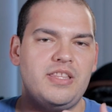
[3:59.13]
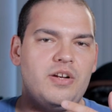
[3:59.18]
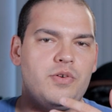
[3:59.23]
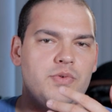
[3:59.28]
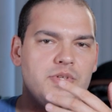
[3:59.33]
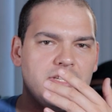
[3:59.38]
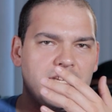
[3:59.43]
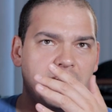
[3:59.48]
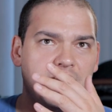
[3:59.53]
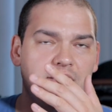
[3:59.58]
There
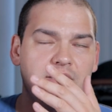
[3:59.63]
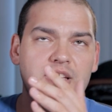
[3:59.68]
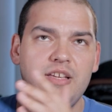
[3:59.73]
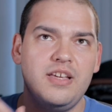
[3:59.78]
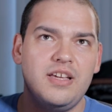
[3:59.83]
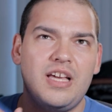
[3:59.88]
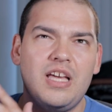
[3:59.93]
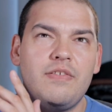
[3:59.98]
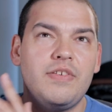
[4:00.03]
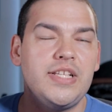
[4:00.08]
was a
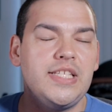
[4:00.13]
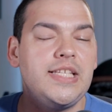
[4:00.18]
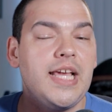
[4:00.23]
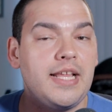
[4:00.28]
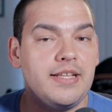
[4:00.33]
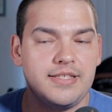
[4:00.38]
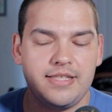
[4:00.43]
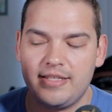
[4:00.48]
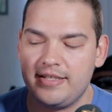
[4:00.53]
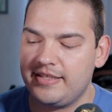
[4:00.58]
kind of a
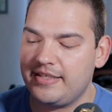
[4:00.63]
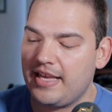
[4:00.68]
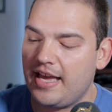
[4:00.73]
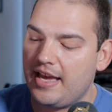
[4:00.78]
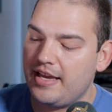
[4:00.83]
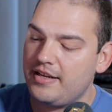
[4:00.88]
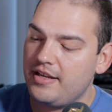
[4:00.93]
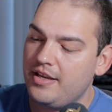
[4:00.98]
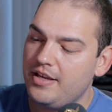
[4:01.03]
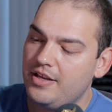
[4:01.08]
dent in the
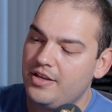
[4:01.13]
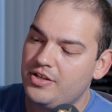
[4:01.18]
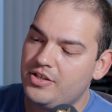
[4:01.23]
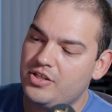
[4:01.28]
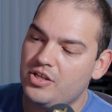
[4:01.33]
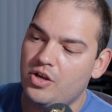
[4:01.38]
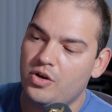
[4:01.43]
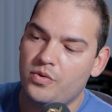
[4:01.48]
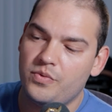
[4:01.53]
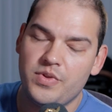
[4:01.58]
side.
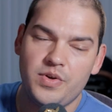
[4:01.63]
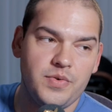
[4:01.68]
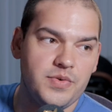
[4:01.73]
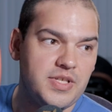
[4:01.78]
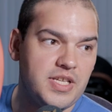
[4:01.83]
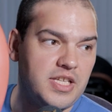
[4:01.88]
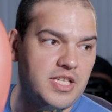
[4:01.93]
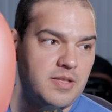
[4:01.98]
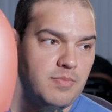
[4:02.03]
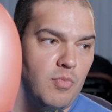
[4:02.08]
So there
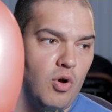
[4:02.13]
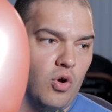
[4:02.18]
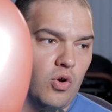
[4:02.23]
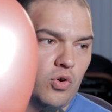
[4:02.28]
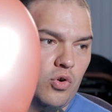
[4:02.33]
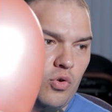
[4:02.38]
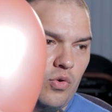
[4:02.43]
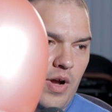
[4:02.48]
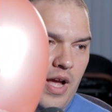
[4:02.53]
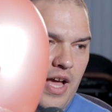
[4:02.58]
was a small
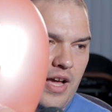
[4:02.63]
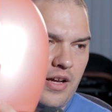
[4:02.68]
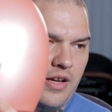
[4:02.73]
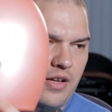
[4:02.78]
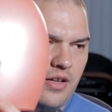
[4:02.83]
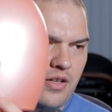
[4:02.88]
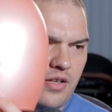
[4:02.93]
crack